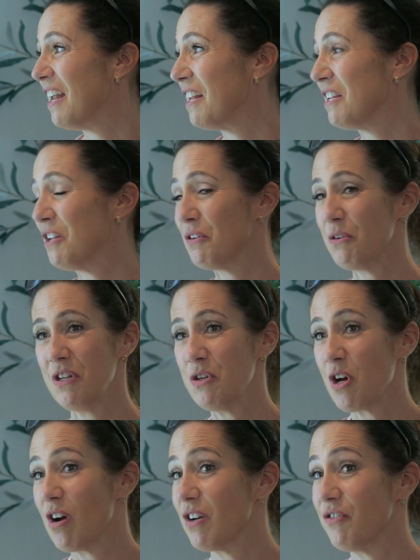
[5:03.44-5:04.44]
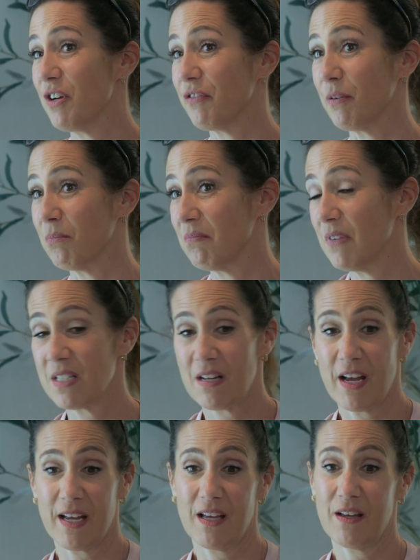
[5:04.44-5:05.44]
And you know, you can't get rid of them. It's
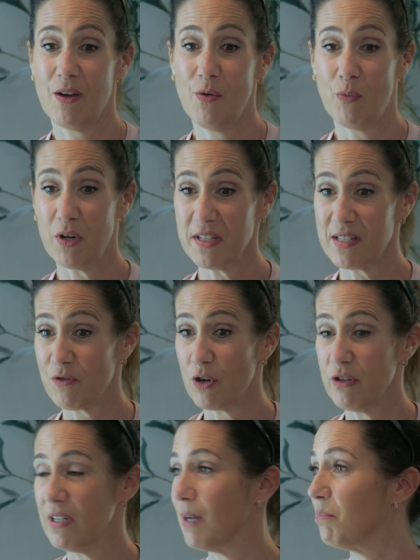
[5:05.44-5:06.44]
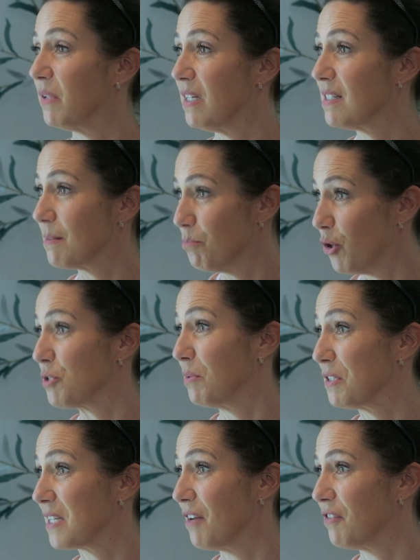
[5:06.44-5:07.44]
like once they've got your number, it's
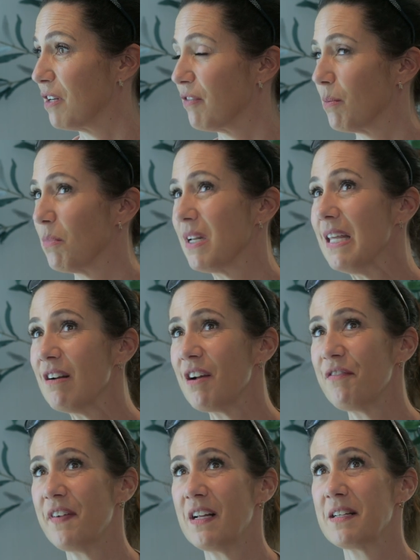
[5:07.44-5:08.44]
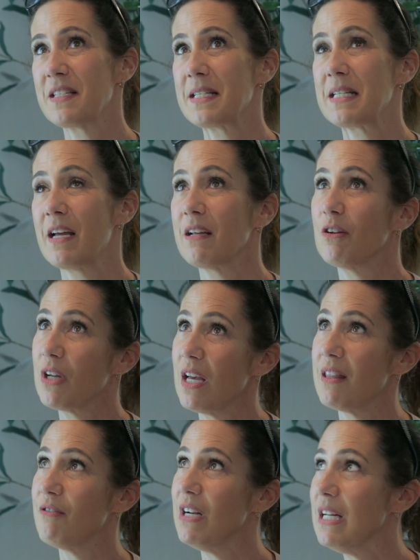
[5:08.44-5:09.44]
impossible to get rid of them. Here I felt it's like,
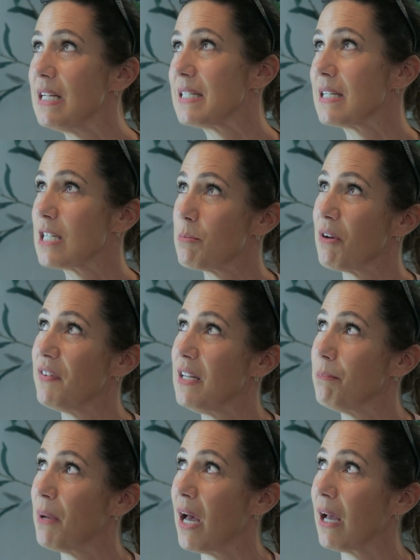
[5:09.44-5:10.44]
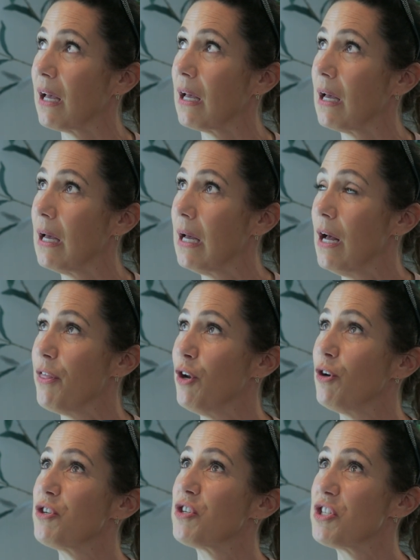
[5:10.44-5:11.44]
okay, they're really listening to my feedback. They're
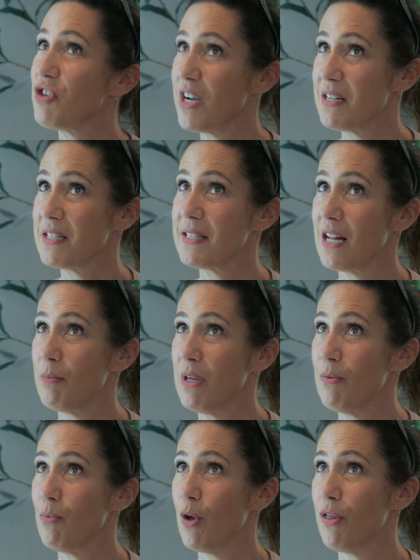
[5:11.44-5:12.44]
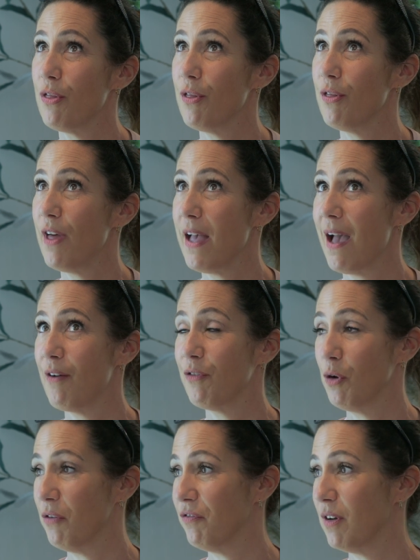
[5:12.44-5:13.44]
not just trying to sell me what they have
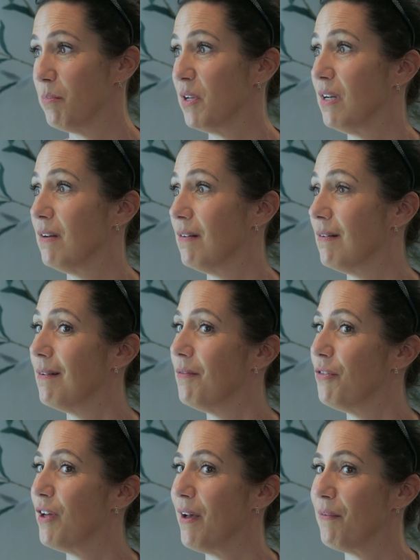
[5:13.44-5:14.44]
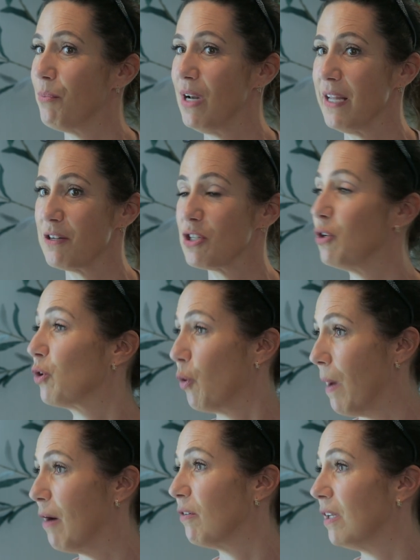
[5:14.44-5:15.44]
on offer, but they're willing to
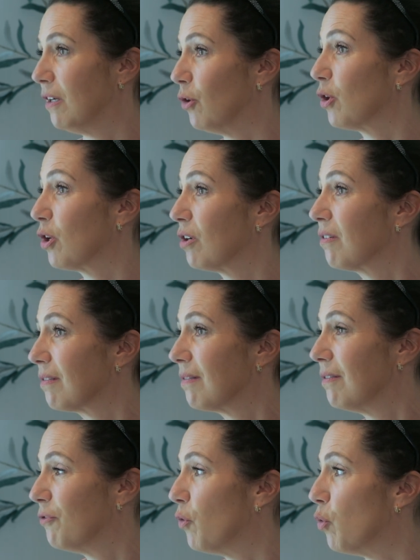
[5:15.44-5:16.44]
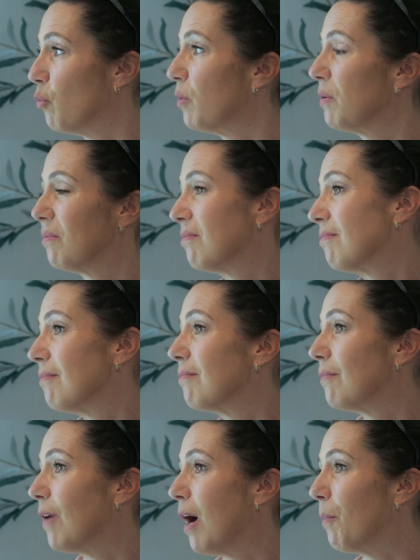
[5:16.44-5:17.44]
go out and look for what
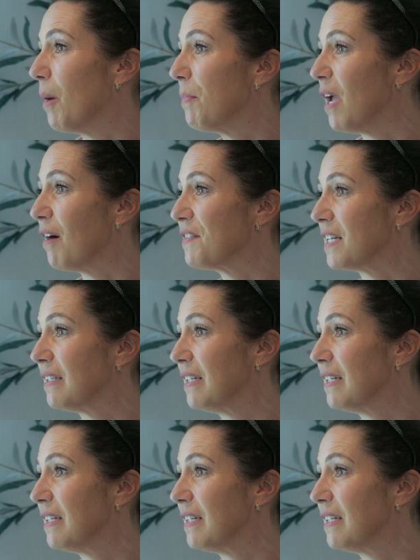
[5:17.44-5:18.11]
I might be after.